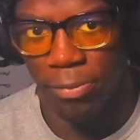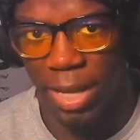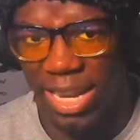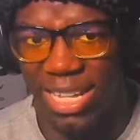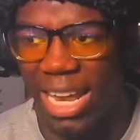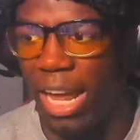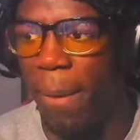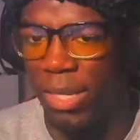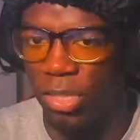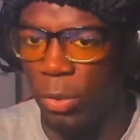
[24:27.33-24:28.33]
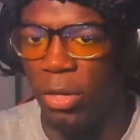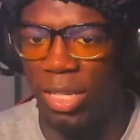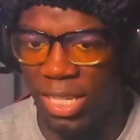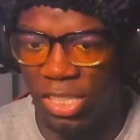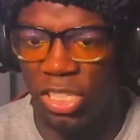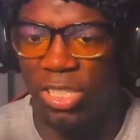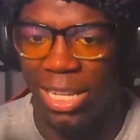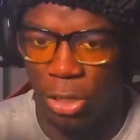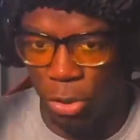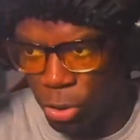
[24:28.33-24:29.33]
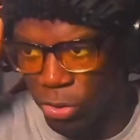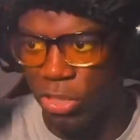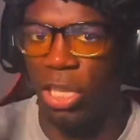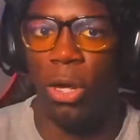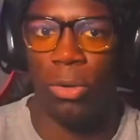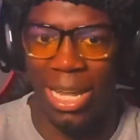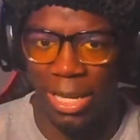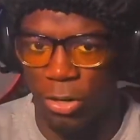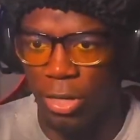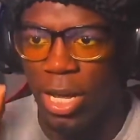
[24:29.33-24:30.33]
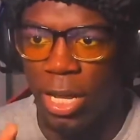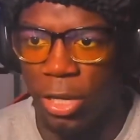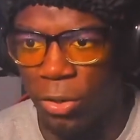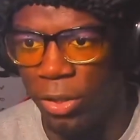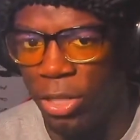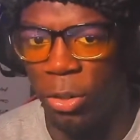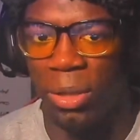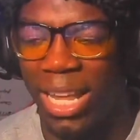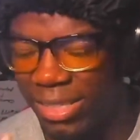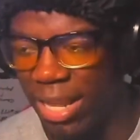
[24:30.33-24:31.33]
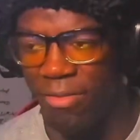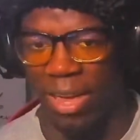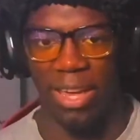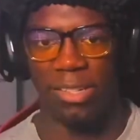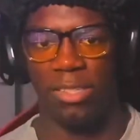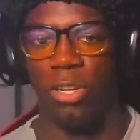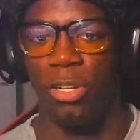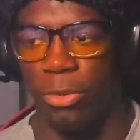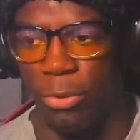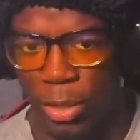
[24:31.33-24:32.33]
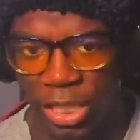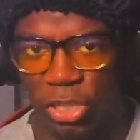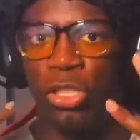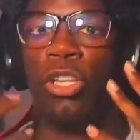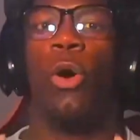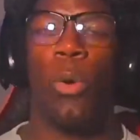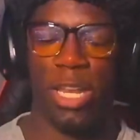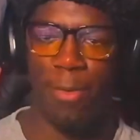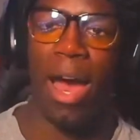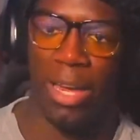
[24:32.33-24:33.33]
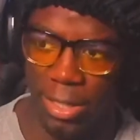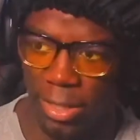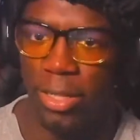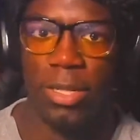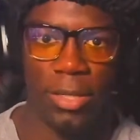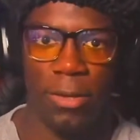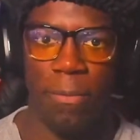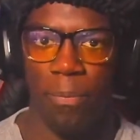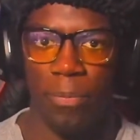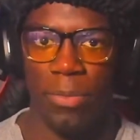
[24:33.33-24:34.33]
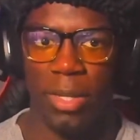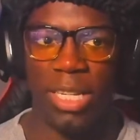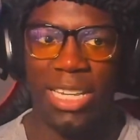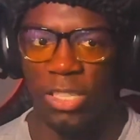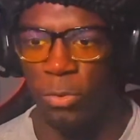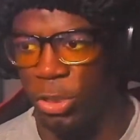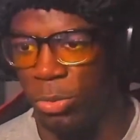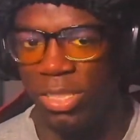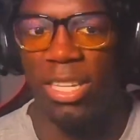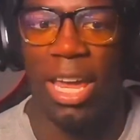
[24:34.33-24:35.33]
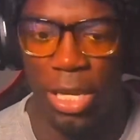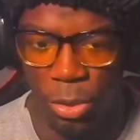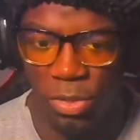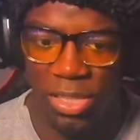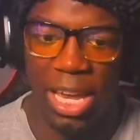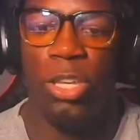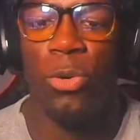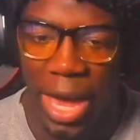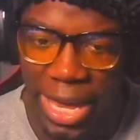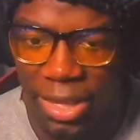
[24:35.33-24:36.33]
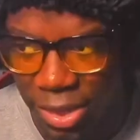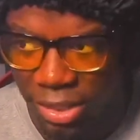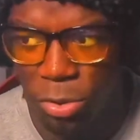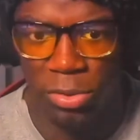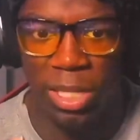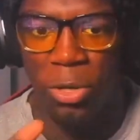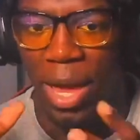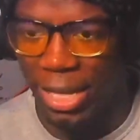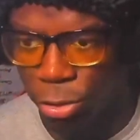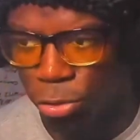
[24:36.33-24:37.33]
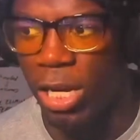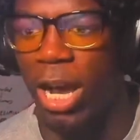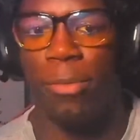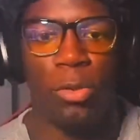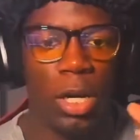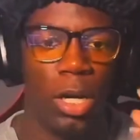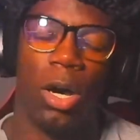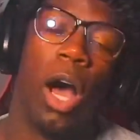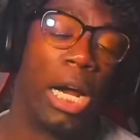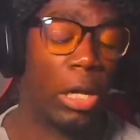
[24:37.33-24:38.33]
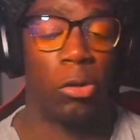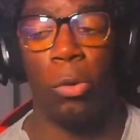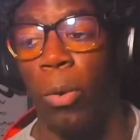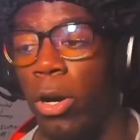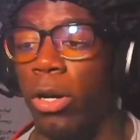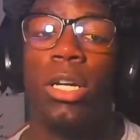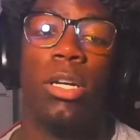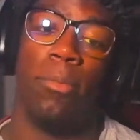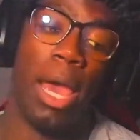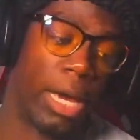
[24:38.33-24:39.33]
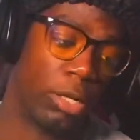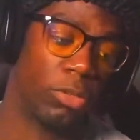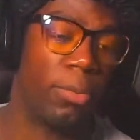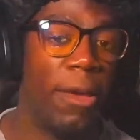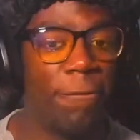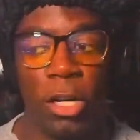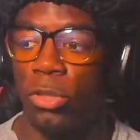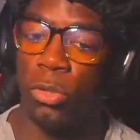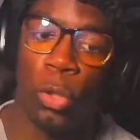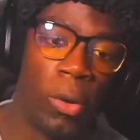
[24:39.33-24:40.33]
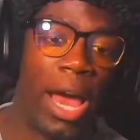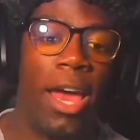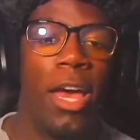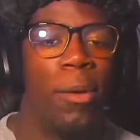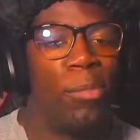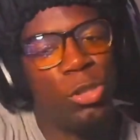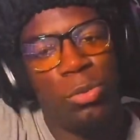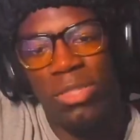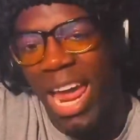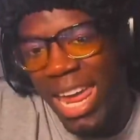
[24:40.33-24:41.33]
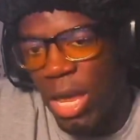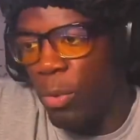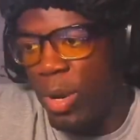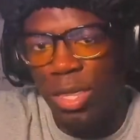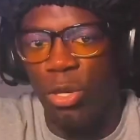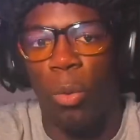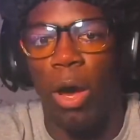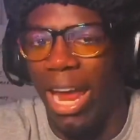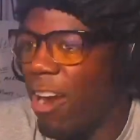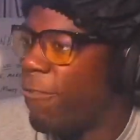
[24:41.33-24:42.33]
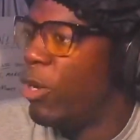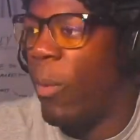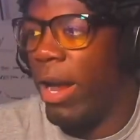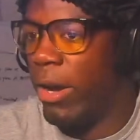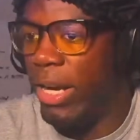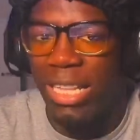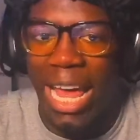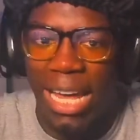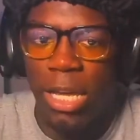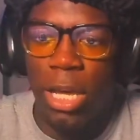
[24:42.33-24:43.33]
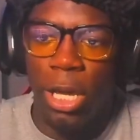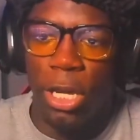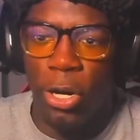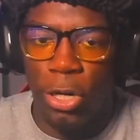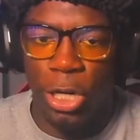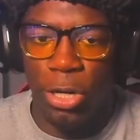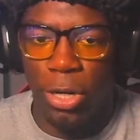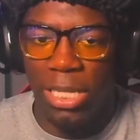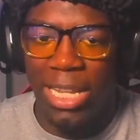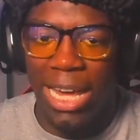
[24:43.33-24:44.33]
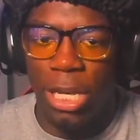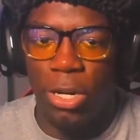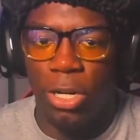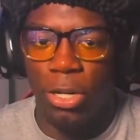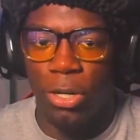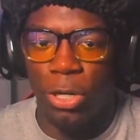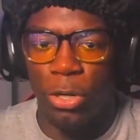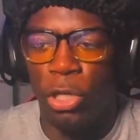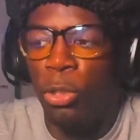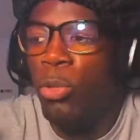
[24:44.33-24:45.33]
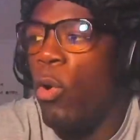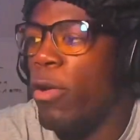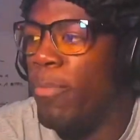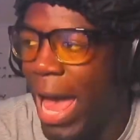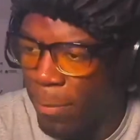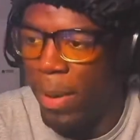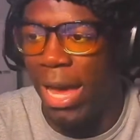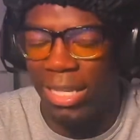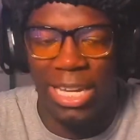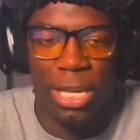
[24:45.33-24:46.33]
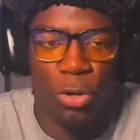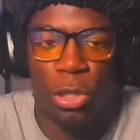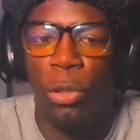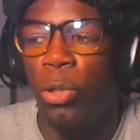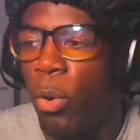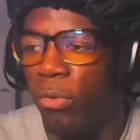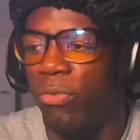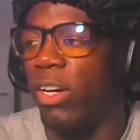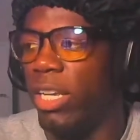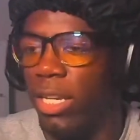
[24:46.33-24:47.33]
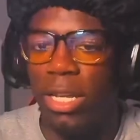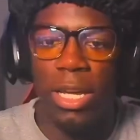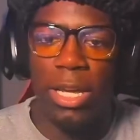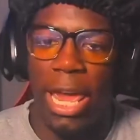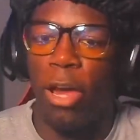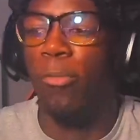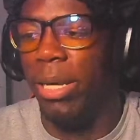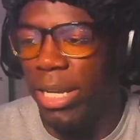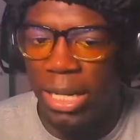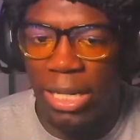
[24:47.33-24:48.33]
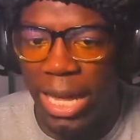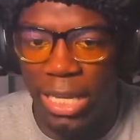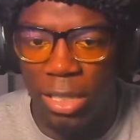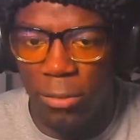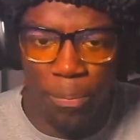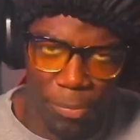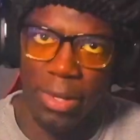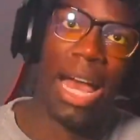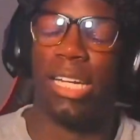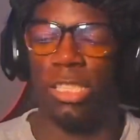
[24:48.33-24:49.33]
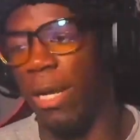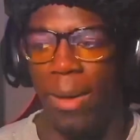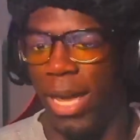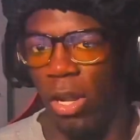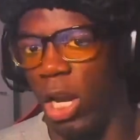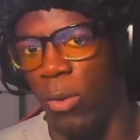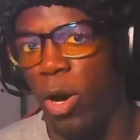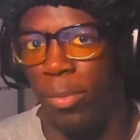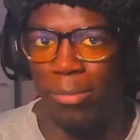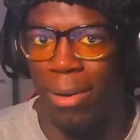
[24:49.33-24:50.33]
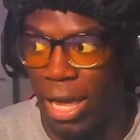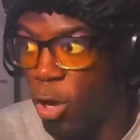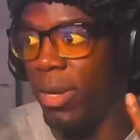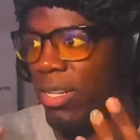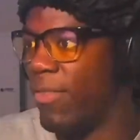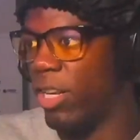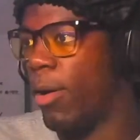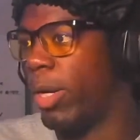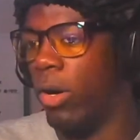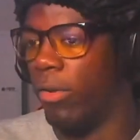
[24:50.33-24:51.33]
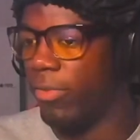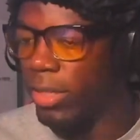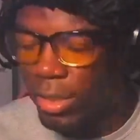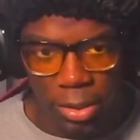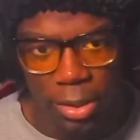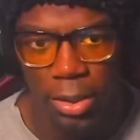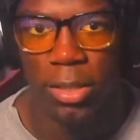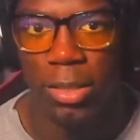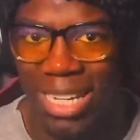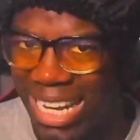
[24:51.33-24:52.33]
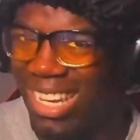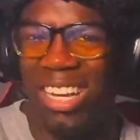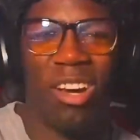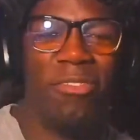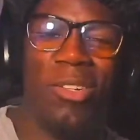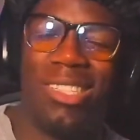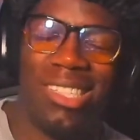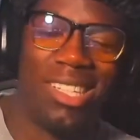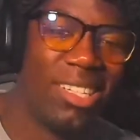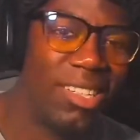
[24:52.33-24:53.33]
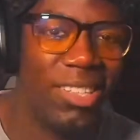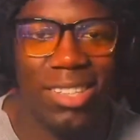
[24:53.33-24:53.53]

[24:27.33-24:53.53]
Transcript: And it's not a mental illness. It's just like you're slow. Like you're less advanced. You're really slow in the mind. Because that's what you say. You say you hate this. You say you hate your job. I gotta go to work. Man, I gotta go to school. Man, fuck school. But you take it with you everywhere. It's like you're glued on backpack. It's like you're glued on fucking helmet, nigga. Like, I can shake my head all I want, but my helmet is never coming off. That's how y'all view this shit.